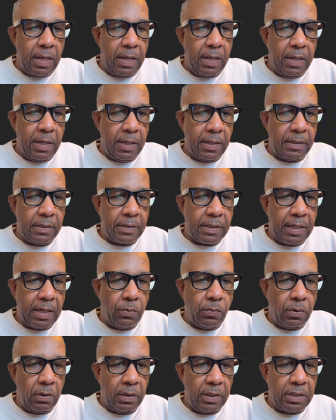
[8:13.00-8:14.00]
and I
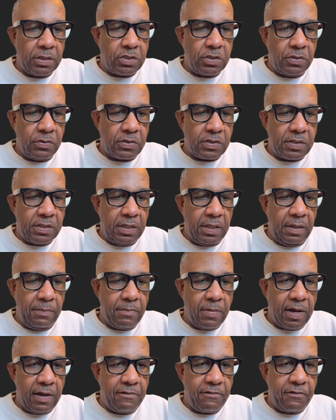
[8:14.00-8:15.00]
will let you see
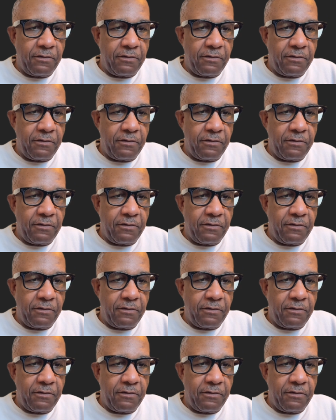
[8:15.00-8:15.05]
my